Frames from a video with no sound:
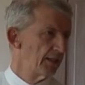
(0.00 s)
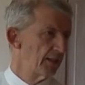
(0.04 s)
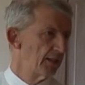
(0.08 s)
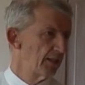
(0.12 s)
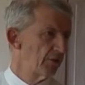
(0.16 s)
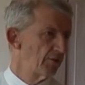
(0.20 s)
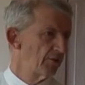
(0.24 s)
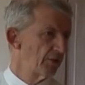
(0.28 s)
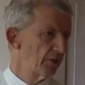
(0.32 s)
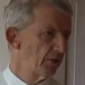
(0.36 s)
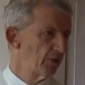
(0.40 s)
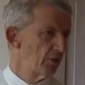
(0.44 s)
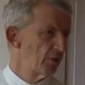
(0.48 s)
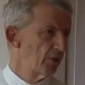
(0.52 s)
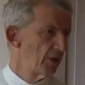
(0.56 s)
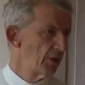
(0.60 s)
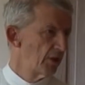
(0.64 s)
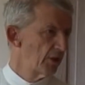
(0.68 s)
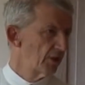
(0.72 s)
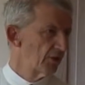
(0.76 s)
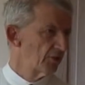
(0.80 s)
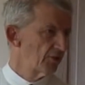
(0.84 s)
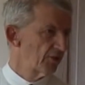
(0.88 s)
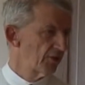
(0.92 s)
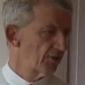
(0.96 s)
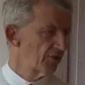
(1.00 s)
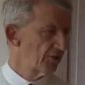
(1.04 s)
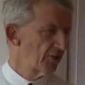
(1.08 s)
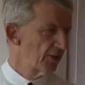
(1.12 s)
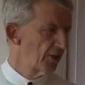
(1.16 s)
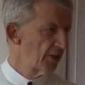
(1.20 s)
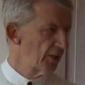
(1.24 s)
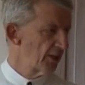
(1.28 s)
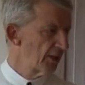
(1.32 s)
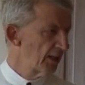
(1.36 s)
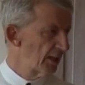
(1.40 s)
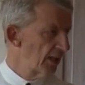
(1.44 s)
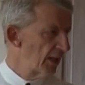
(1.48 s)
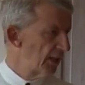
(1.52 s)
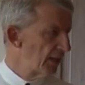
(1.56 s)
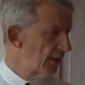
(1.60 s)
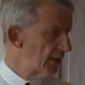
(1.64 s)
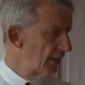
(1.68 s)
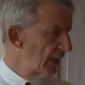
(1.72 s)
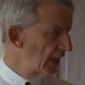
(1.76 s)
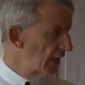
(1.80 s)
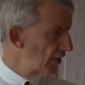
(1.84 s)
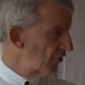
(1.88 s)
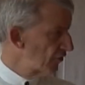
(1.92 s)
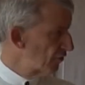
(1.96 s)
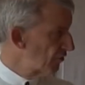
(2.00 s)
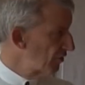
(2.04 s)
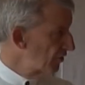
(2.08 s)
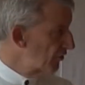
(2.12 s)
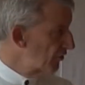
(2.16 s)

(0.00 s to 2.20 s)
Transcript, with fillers: And so, just in the uh, last